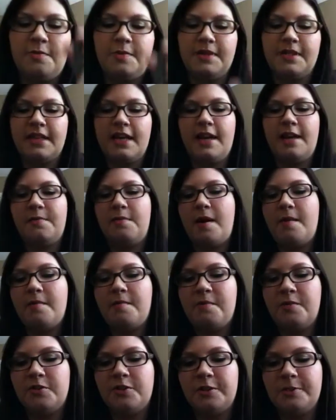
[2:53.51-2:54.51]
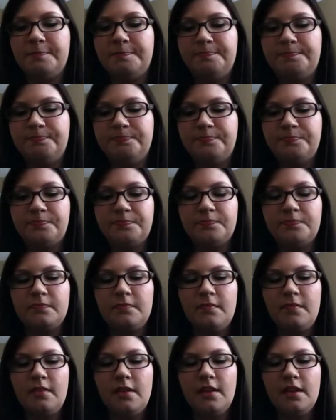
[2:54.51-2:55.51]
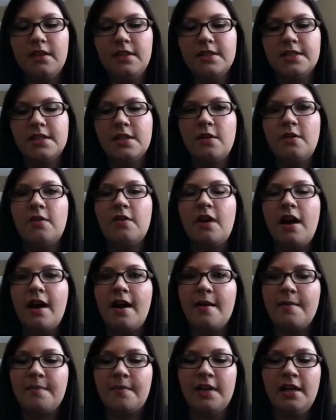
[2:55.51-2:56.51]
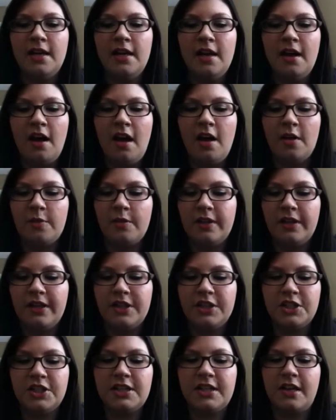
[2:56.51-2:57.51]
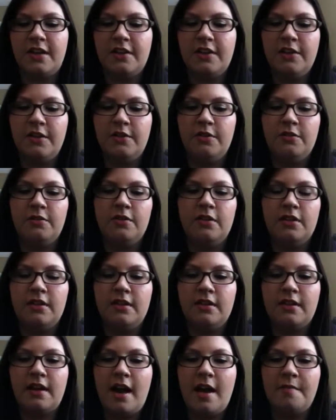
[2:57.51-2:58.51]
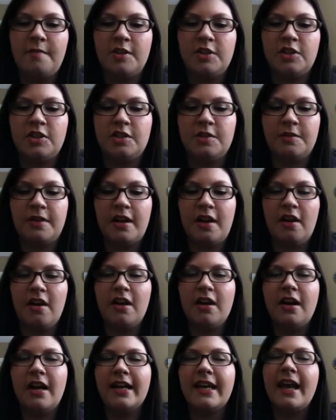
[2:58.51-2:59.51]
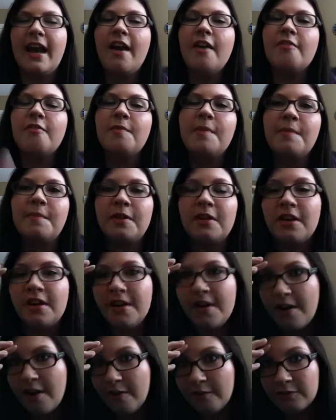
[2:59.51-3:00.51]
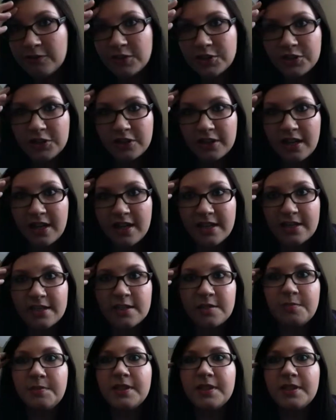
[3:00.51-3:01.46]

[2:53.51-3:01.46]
Urban Decay Primer Potion. So I'll quickly just tell you how much they are. I can't remember for sure, guys, so